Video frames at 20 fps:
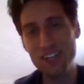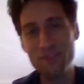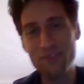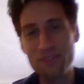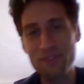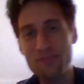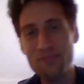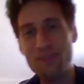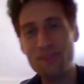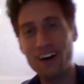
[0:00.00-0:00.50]

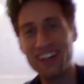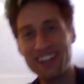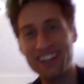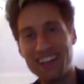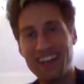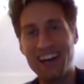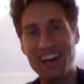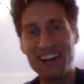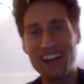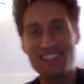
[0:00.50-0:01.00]
for money,
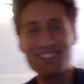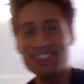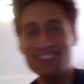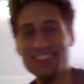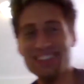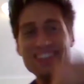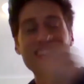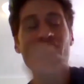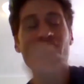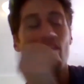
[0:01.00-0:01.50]

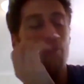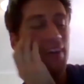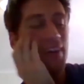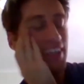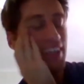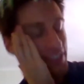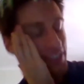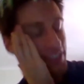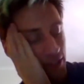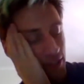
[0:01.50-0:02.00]
actually.
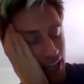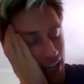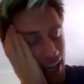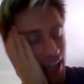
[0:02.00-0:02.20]
Wait, so